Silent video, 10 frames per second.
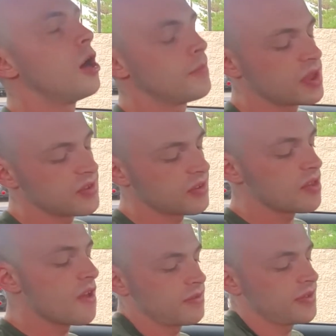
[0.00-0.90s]
because it's
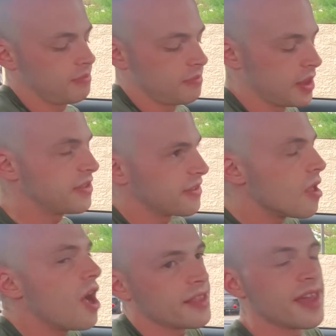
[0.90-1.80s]
not
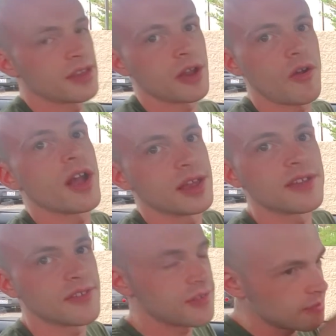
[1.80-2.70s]
technocratic,
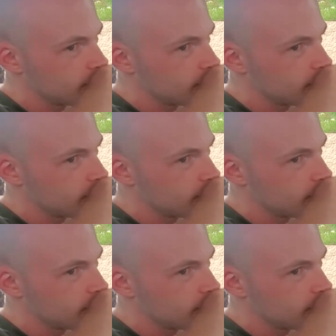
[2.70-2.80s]
it's just